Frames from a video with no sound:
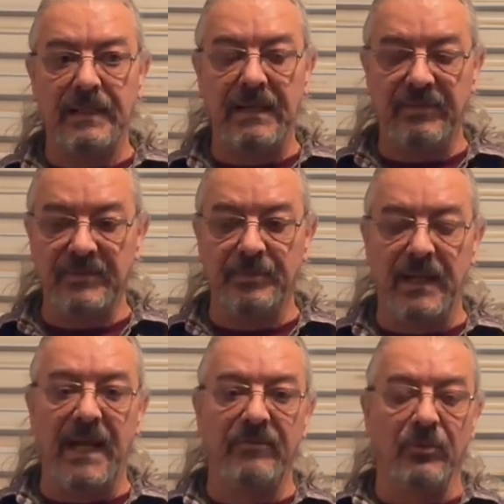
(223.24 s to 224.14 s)
if his
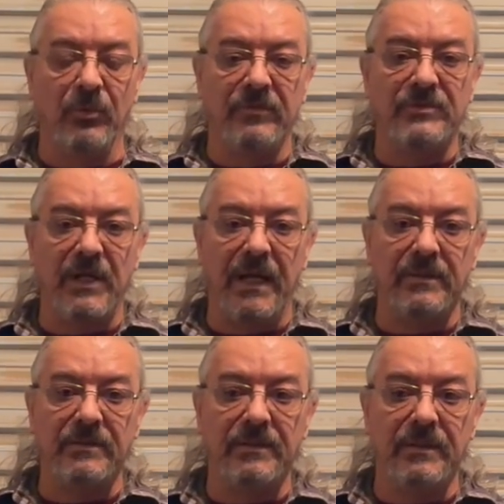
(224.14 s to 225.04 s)
behavior would have
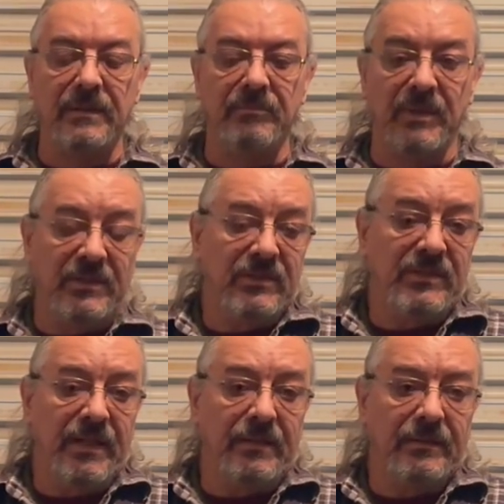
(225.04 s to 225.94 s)
changed. But it
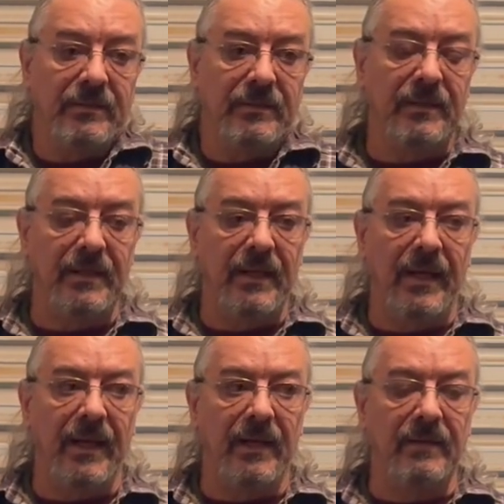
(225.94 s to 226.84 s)
just didn't.
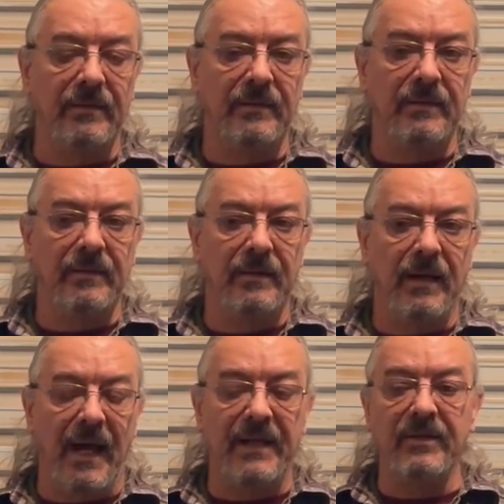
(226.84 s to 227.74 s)
And
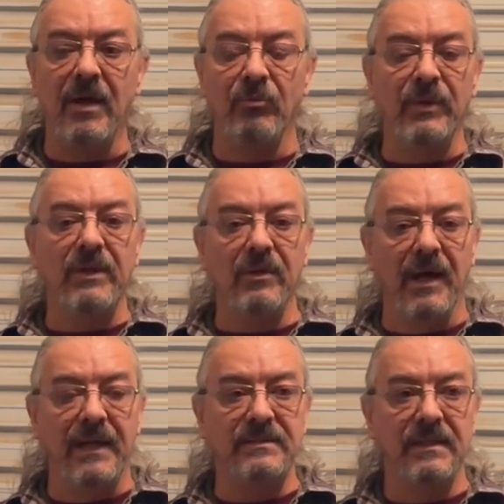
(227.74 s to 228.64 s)
I did not
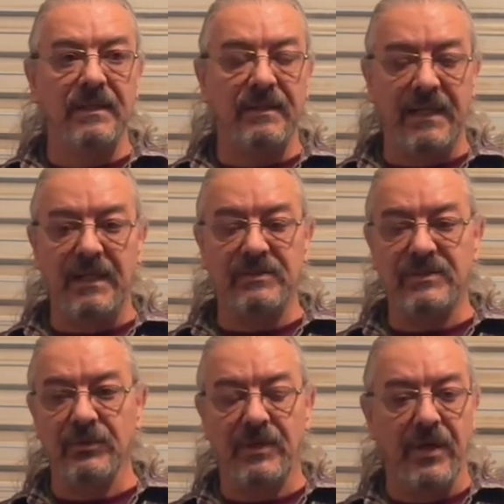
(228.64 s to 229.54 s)
realize that he
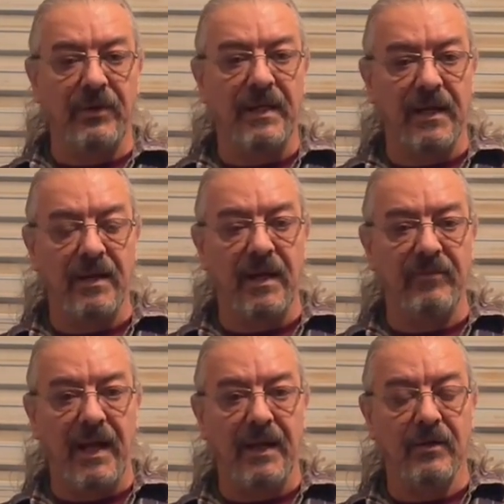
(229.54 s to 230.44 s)
still carried that kind
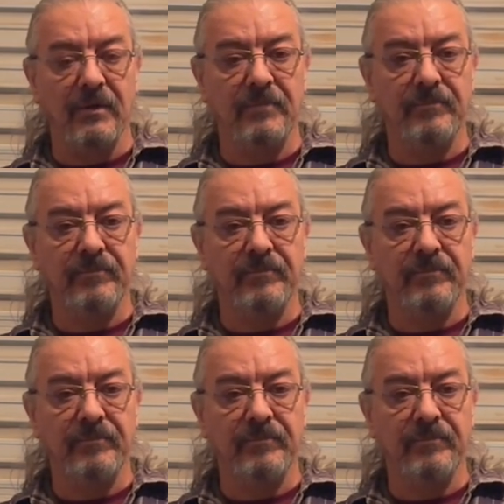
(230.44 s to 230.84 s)
of anger.